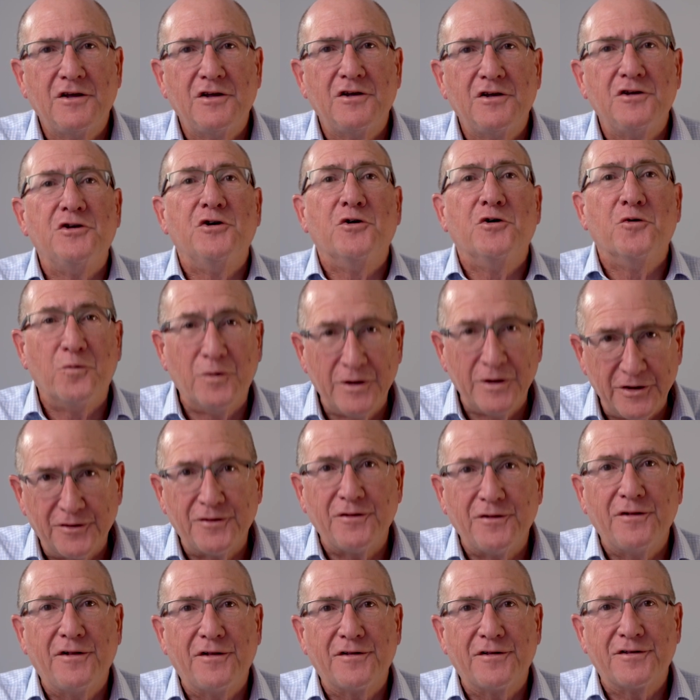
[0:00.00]
You
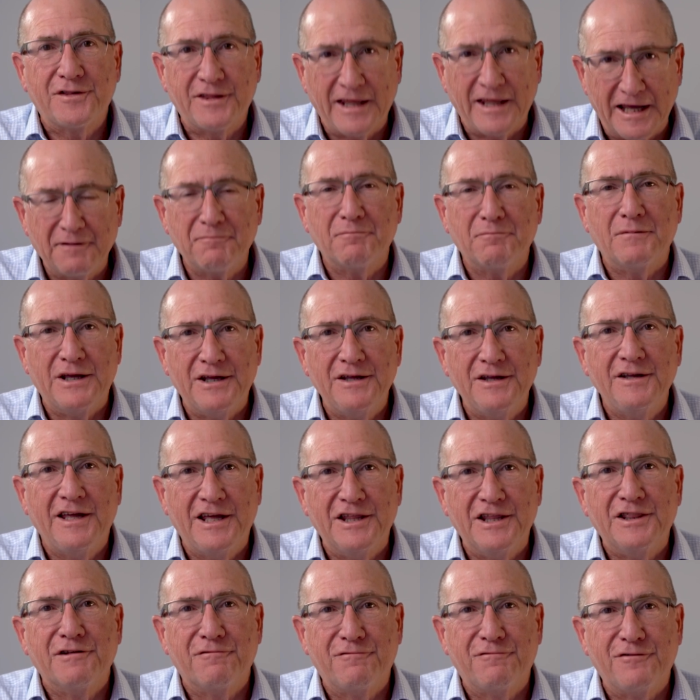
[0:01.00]
will thank me
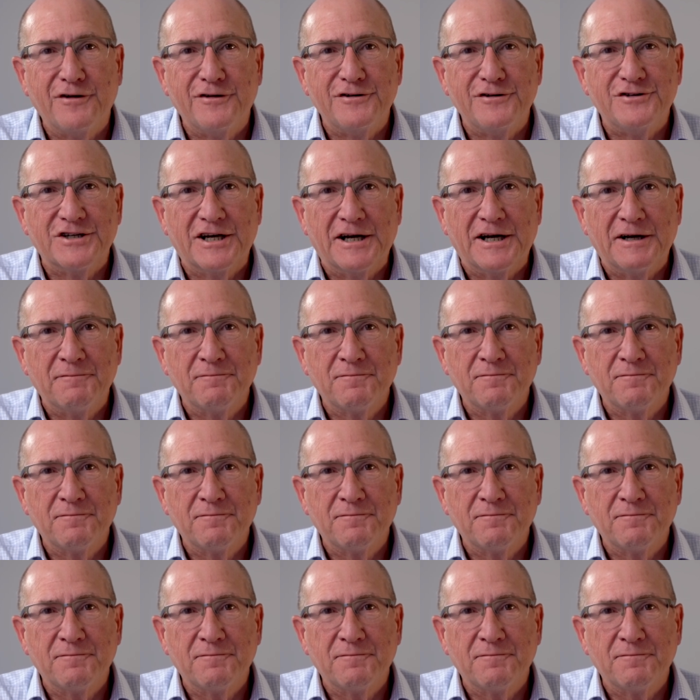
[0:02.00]
in the future.